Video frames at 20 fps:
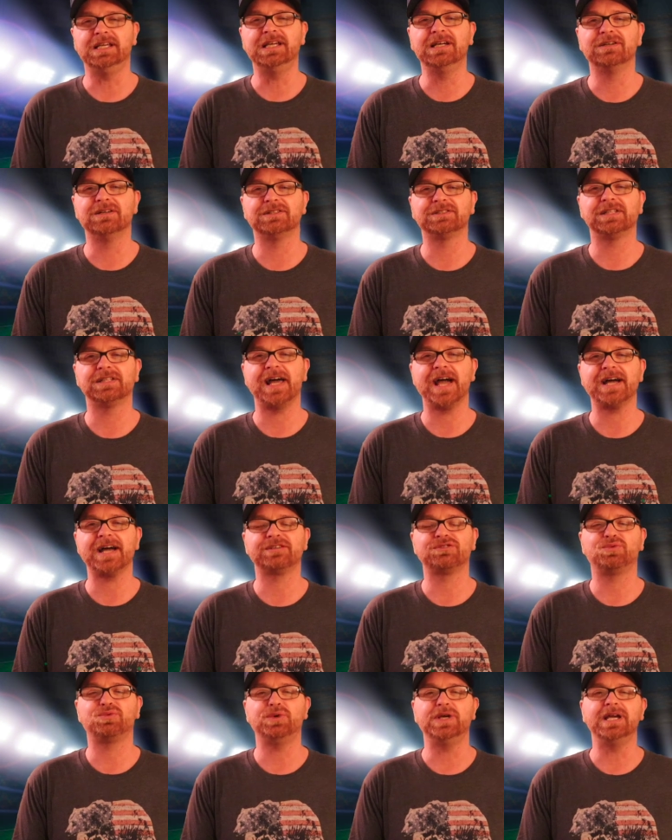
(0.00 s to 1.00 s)
Eagles
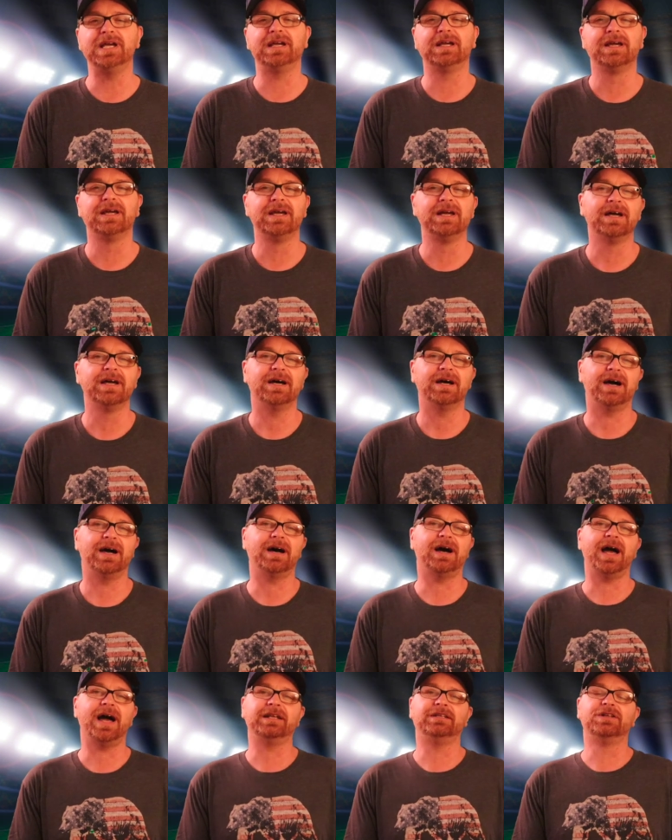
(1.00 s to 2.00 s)
last week.
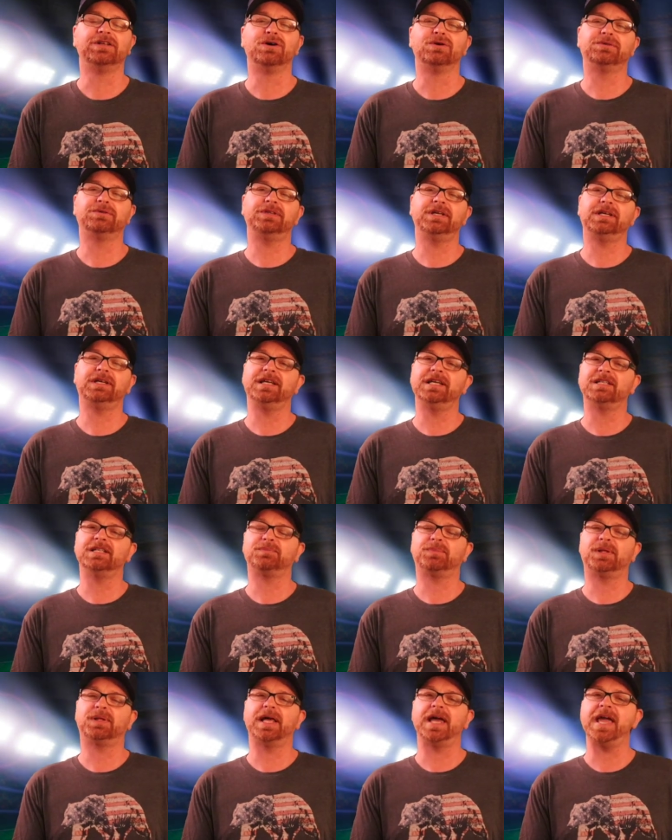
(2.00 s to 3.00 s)
I don't think he's
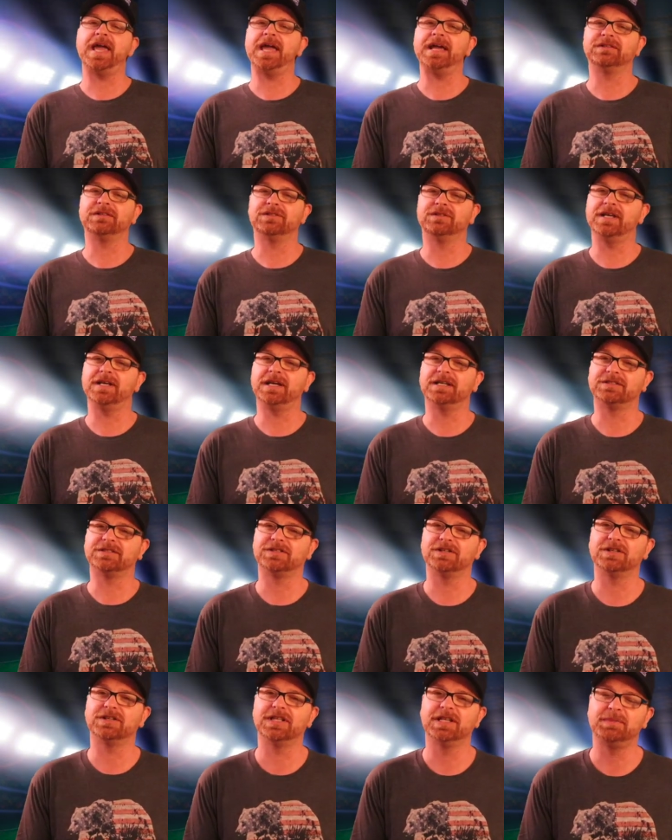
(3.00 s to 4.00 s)
playing, so they could
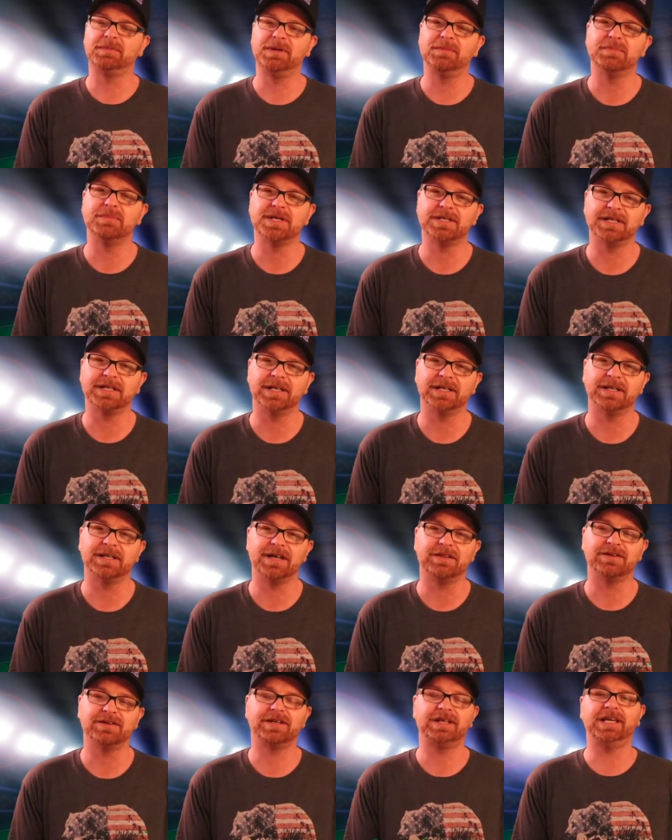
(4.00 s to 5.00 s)
certainly be missing
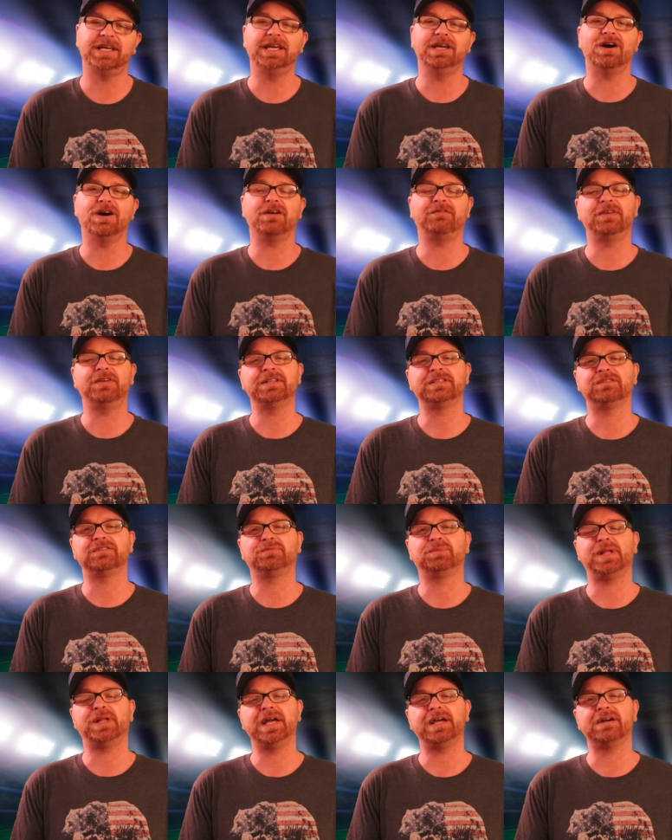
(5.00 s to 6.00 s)
another key
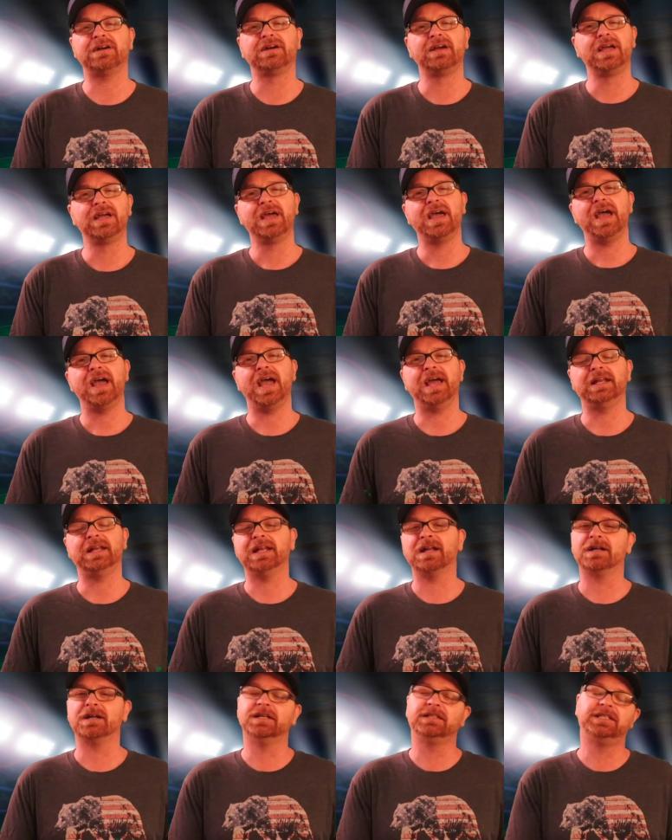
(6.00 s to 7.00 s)
offensive player. And
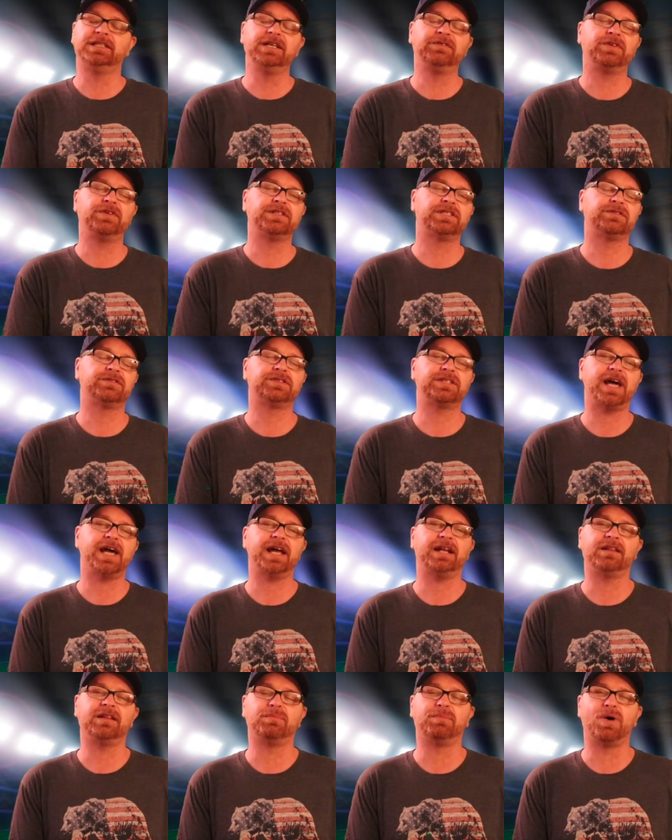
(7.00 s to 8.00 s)
then on the defensive
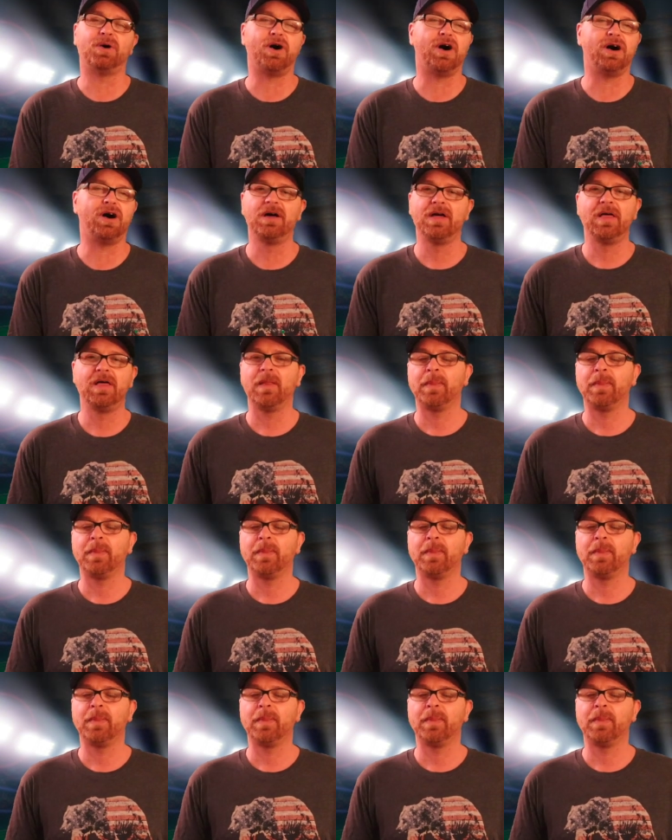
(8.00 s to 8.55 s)
side of the ball,